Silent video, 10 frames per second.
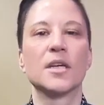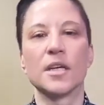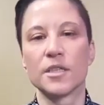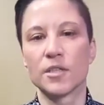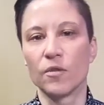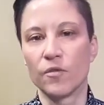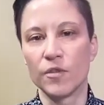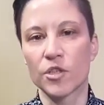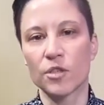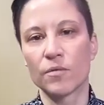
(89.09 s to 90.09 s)
as the
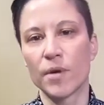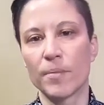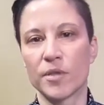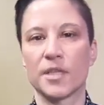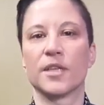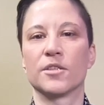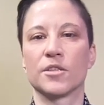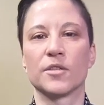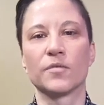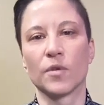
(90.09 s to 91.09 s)
official
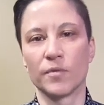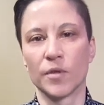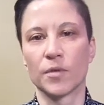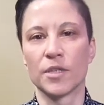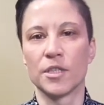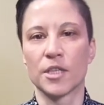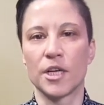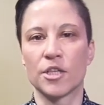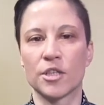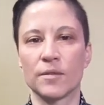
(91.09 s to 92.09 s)
representative of the
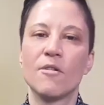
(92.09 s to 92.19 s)
organization.